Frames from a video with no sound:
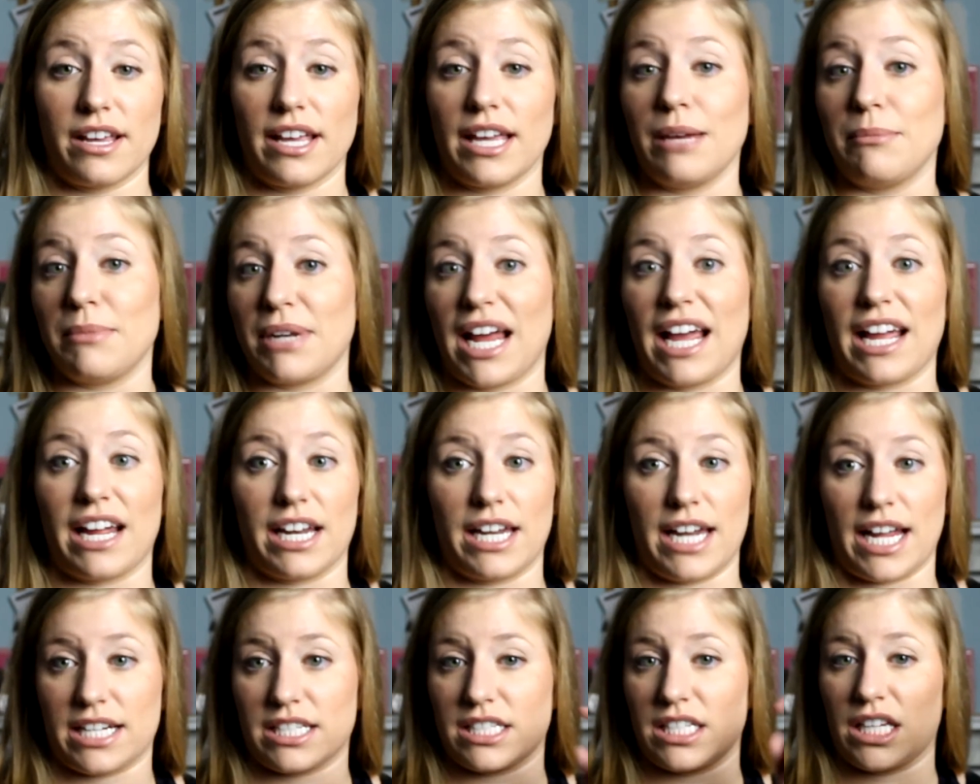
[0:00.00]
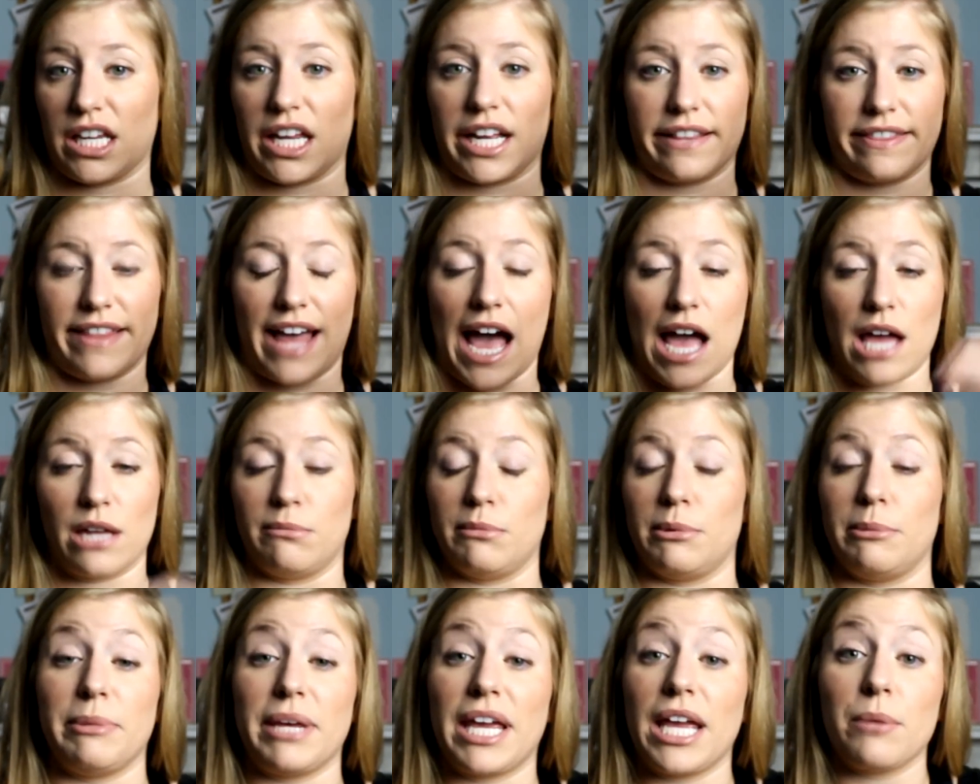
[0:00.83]
him and I connected like that, and
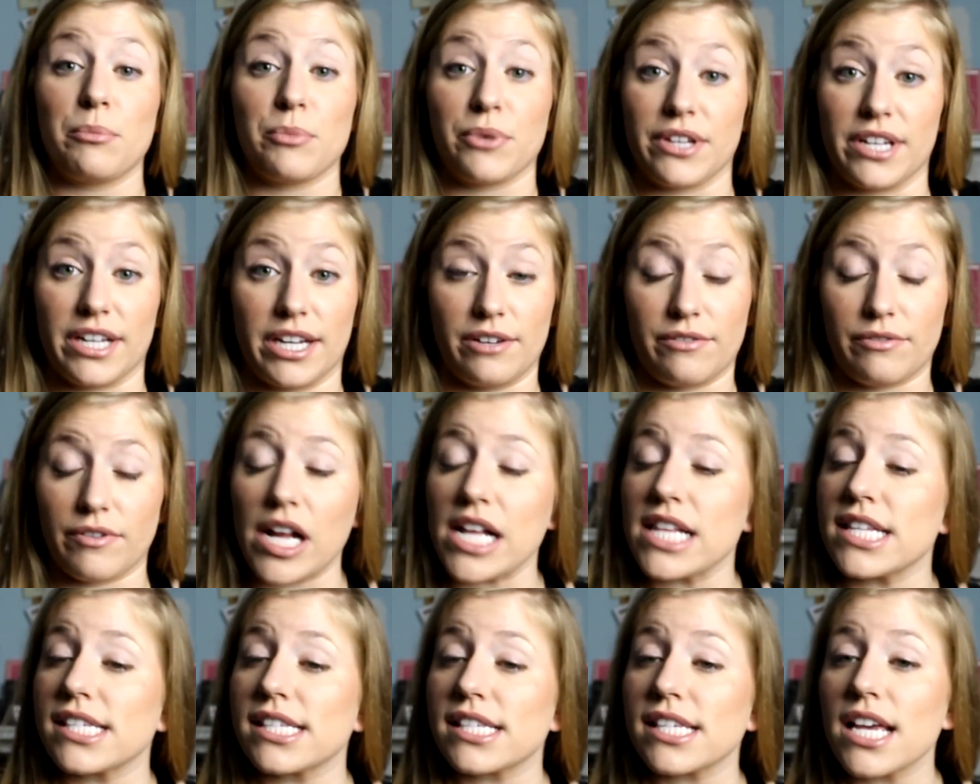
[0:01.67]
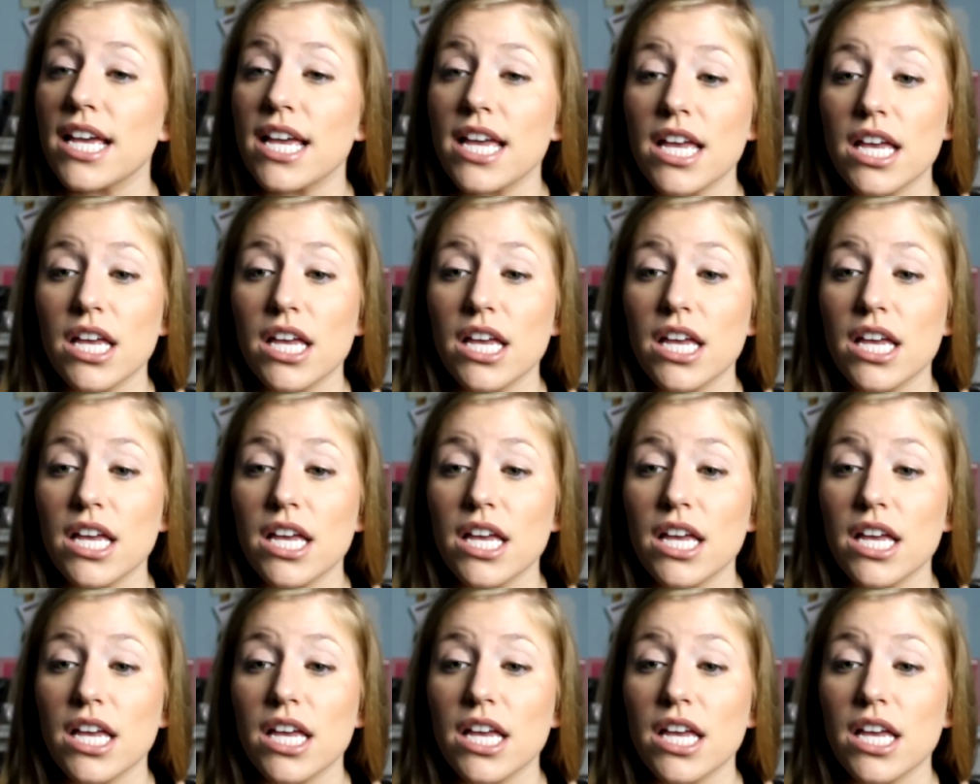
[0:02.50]
we became really good friends.